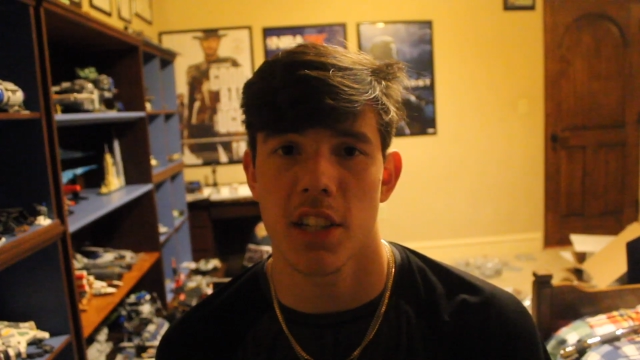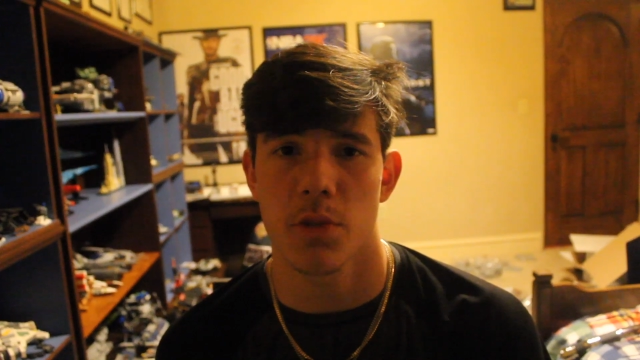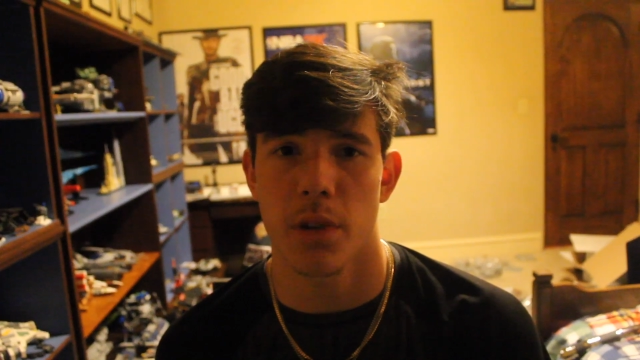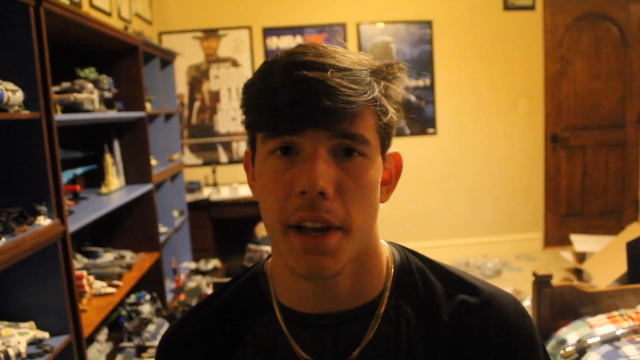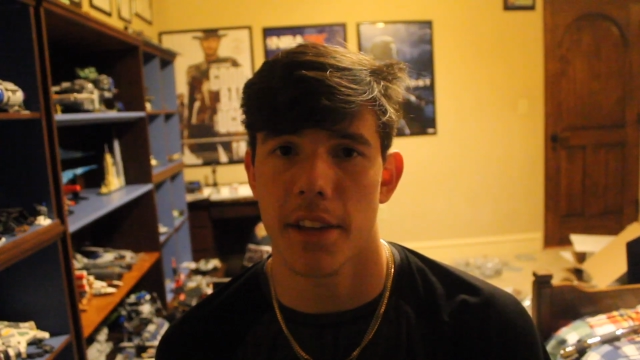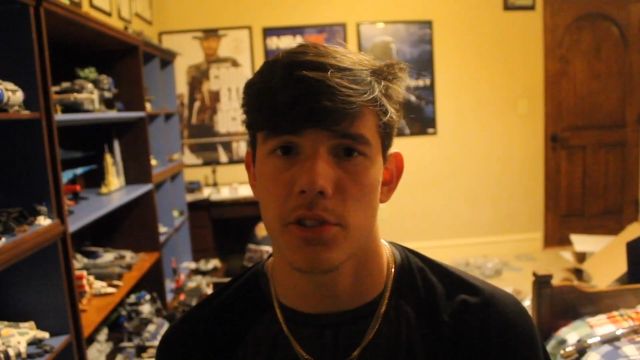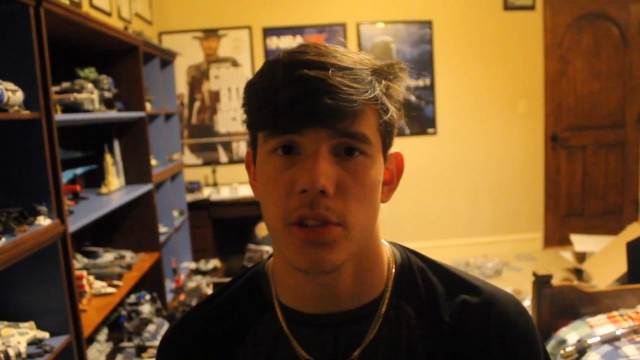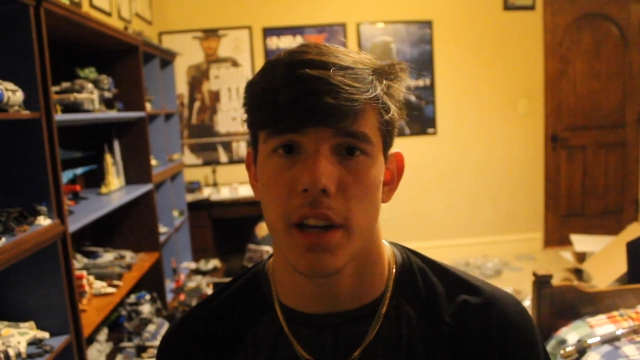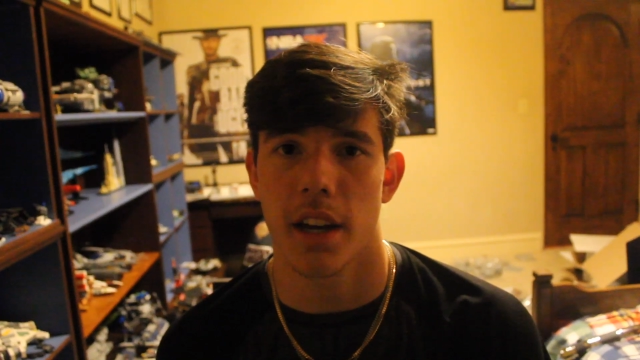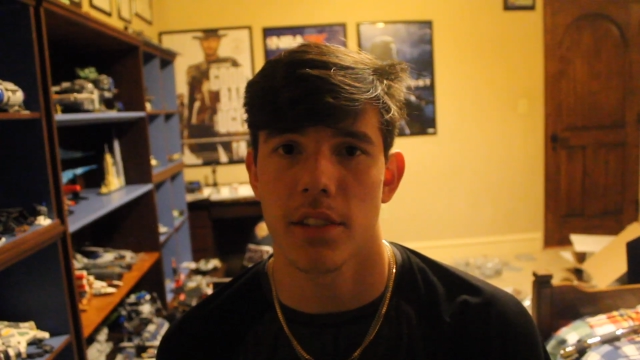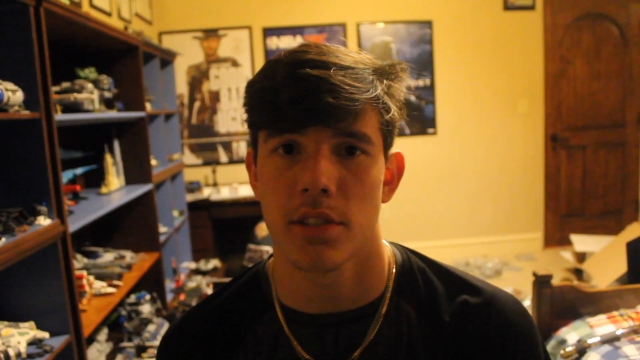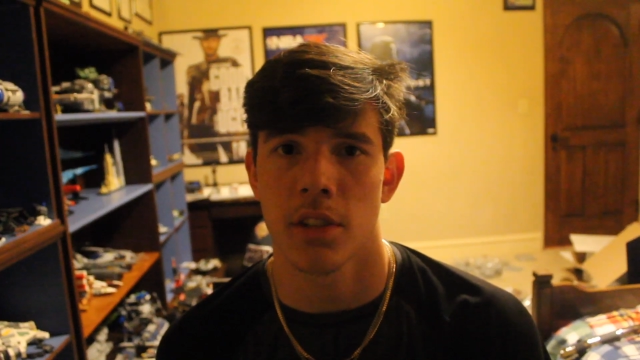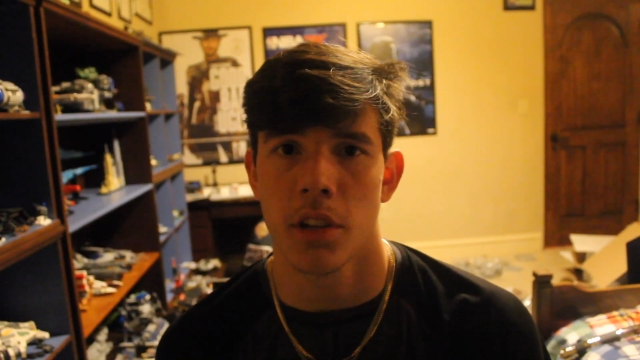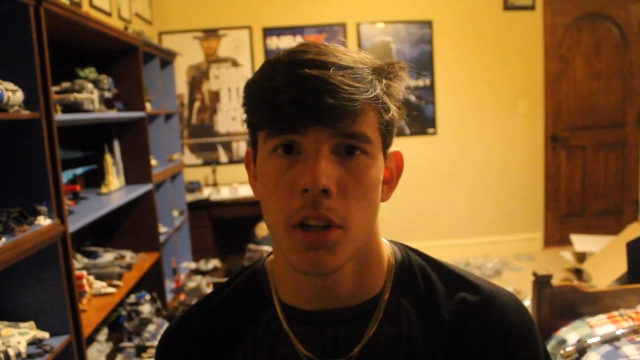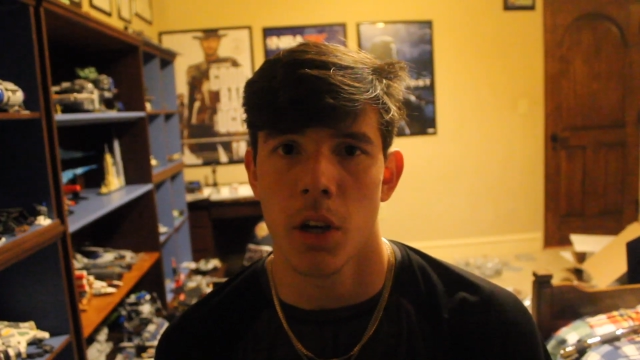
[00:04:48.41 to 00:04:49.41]
I just want to ask you
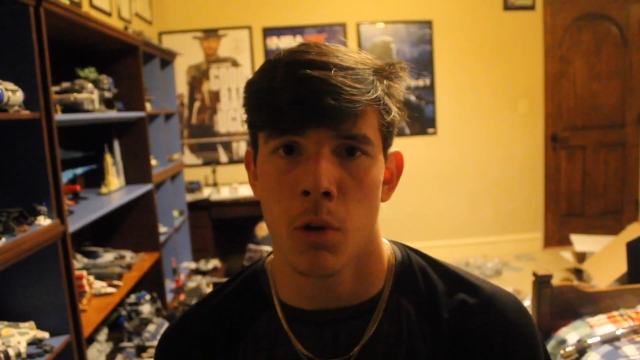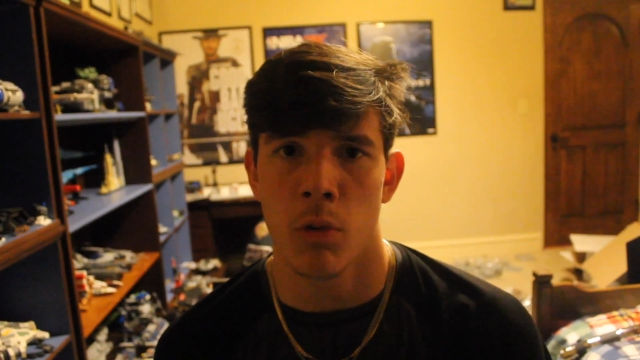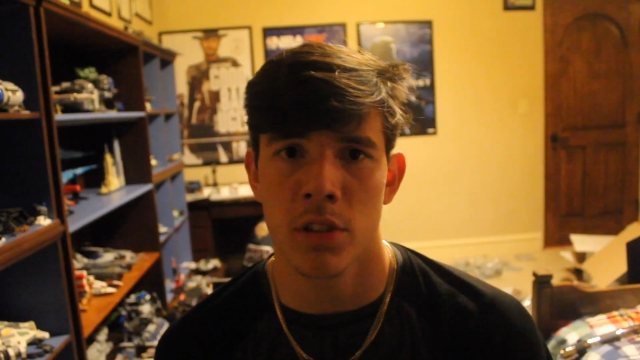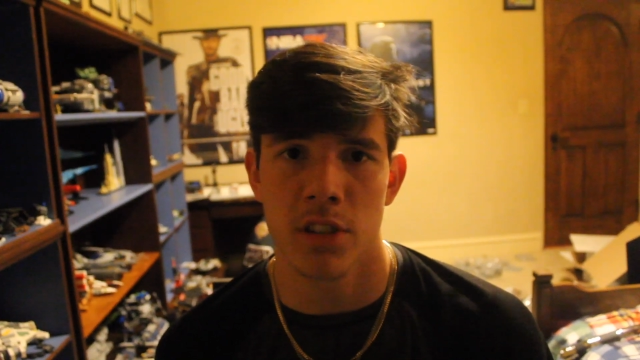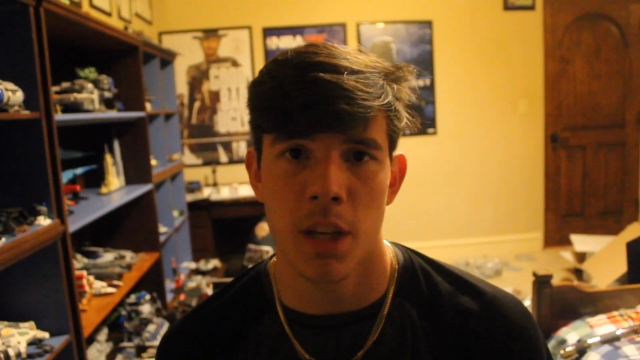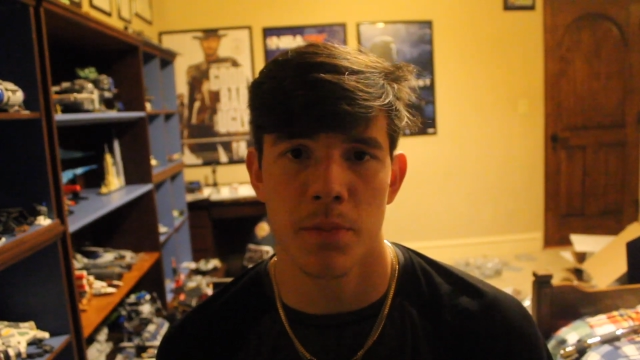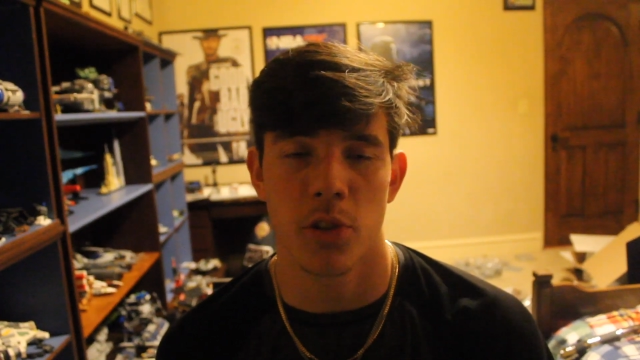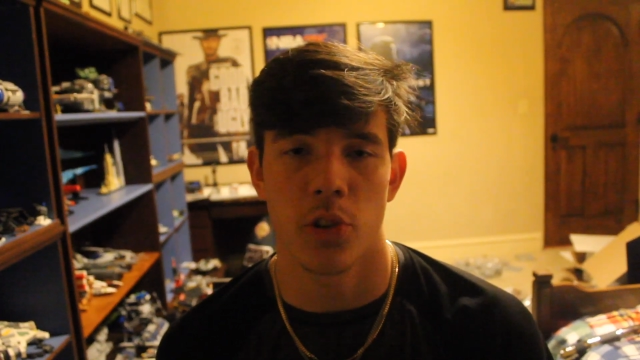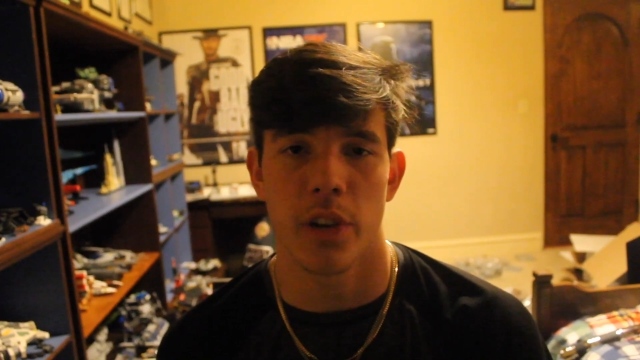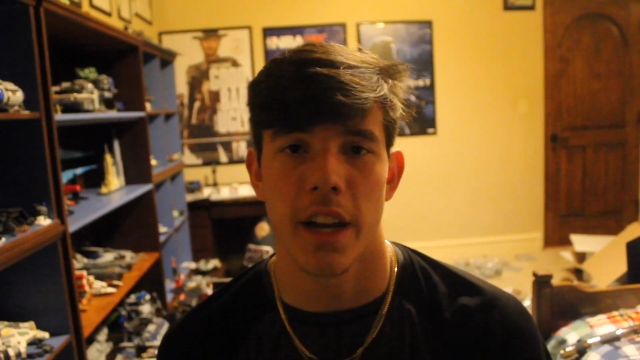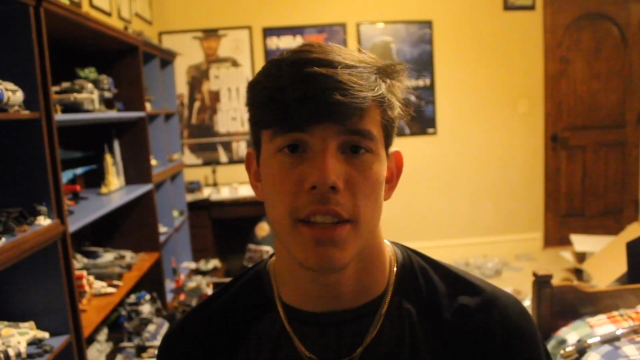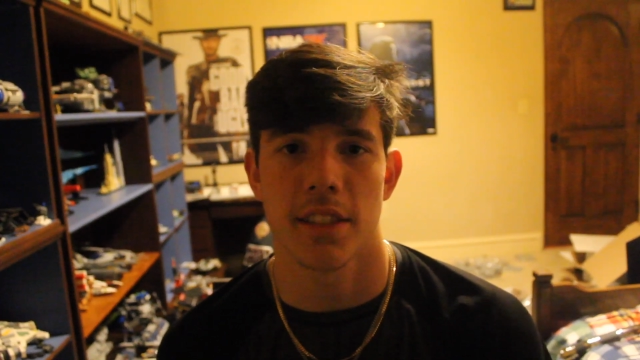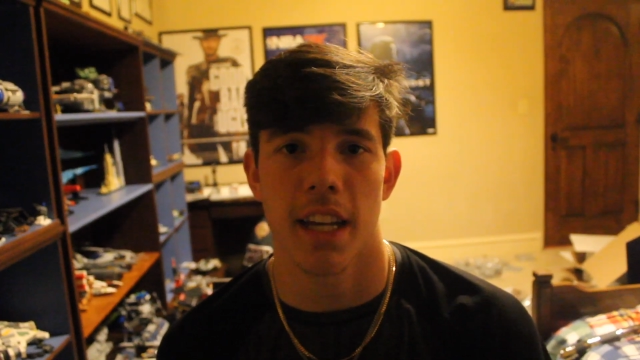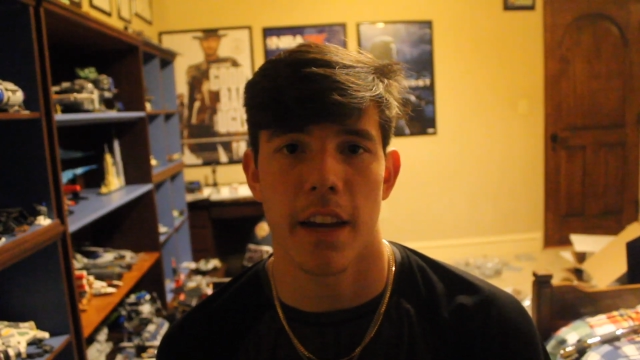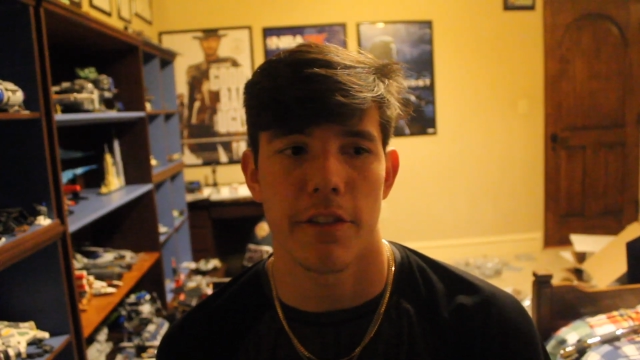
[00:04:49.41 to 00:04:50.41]
guys, what tips do you
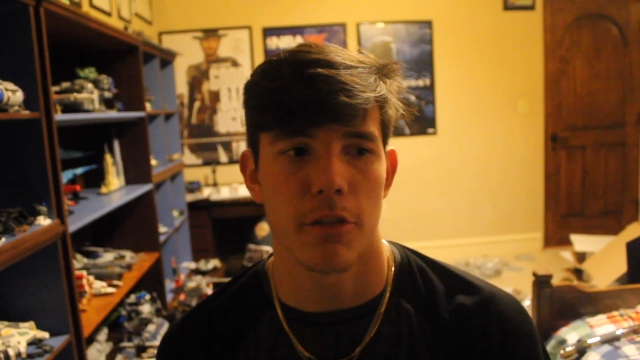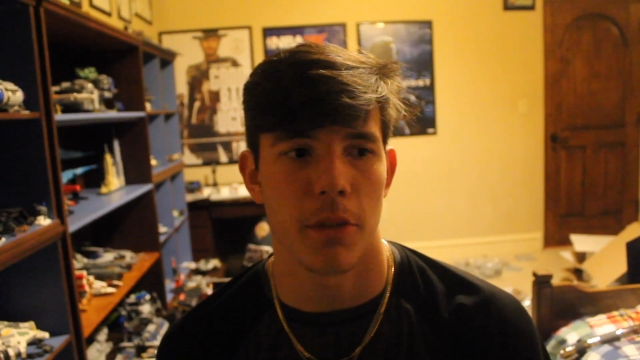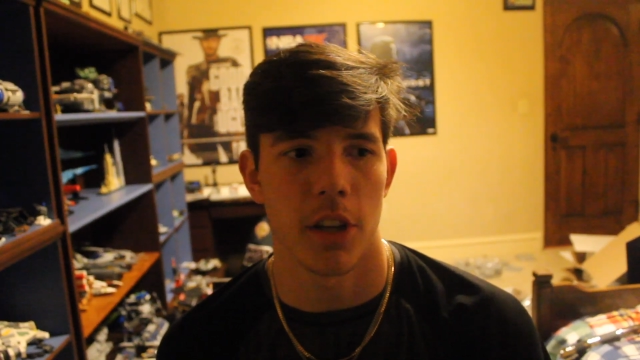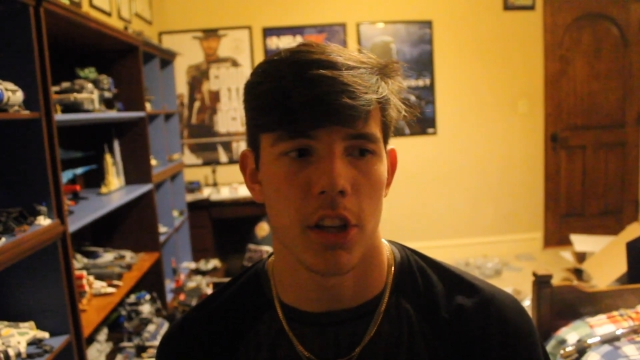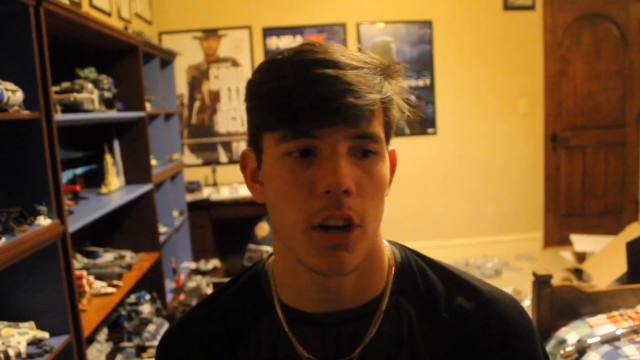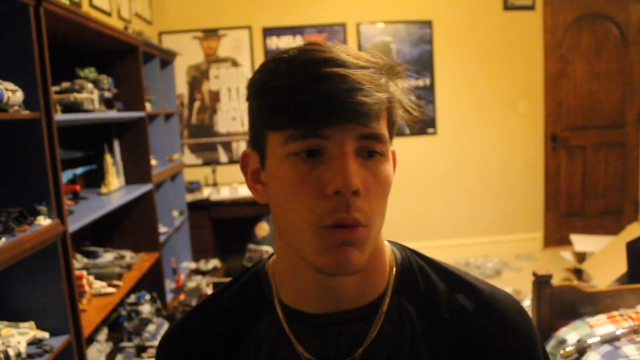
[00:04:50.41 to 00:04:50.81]
guys have for me?